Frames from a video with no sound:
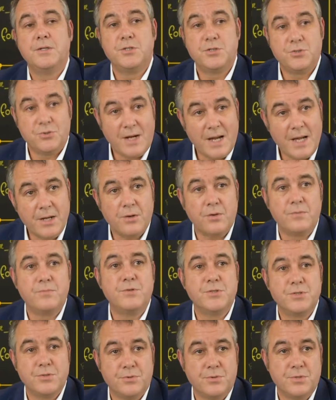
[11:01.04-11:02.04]
drag on
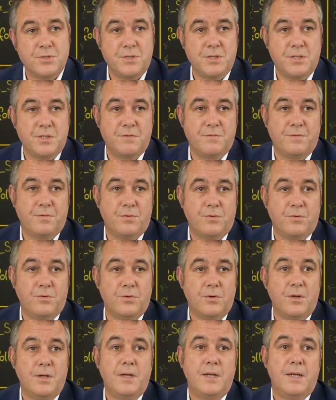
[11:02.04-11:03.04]
resources
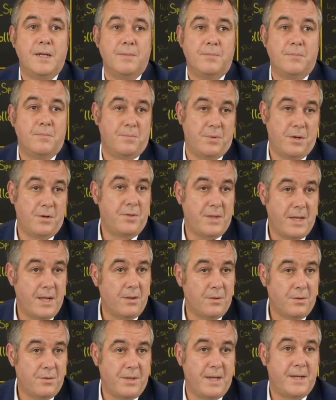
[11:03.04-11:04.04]
for both
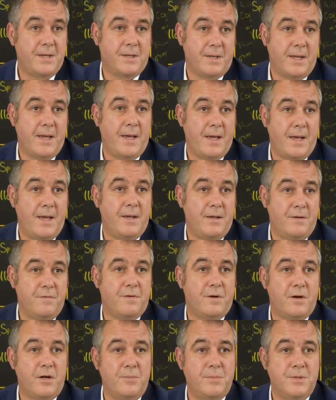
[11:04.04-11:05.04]
health and care
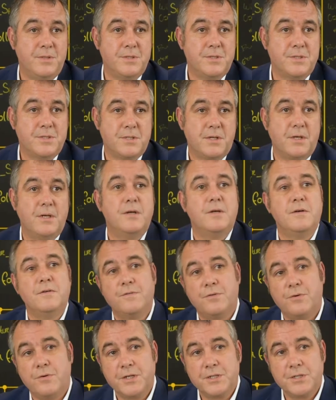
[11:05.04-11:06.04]
environments.
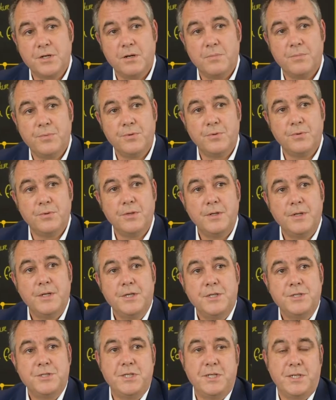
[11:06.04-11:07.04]
For example,
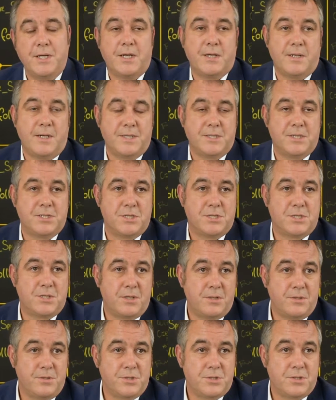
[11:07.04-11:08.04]
Genie Connect is a
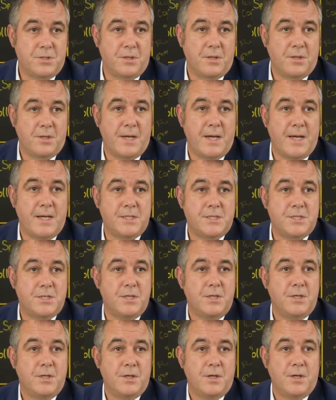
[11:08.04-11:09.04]
solution that
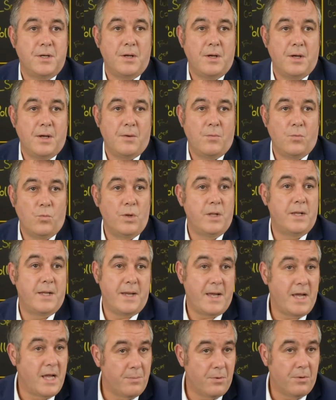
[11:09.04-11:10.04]
will
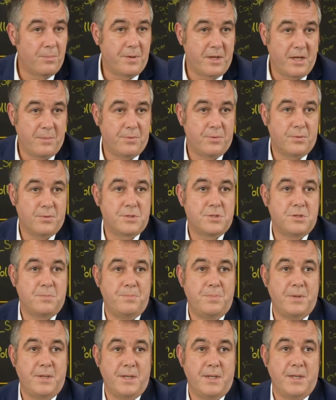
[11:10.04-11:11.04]
enable people to
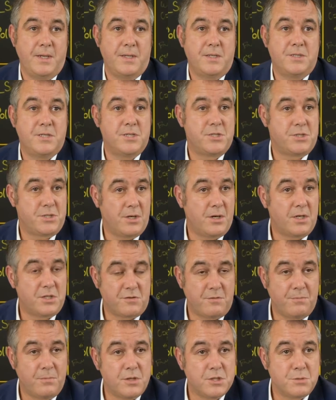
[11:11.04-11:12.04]
be discharged
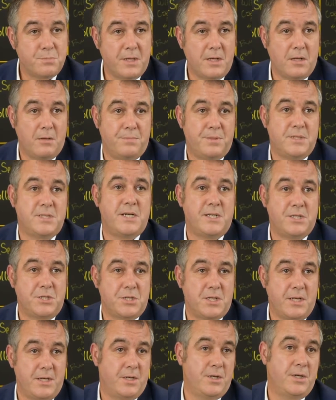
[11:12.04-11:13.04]
from hospital
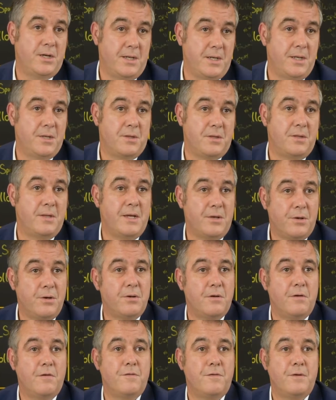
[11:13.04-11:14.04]
potentially earlier than they
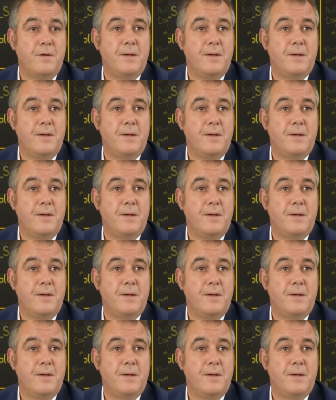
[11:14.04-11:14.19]
could have.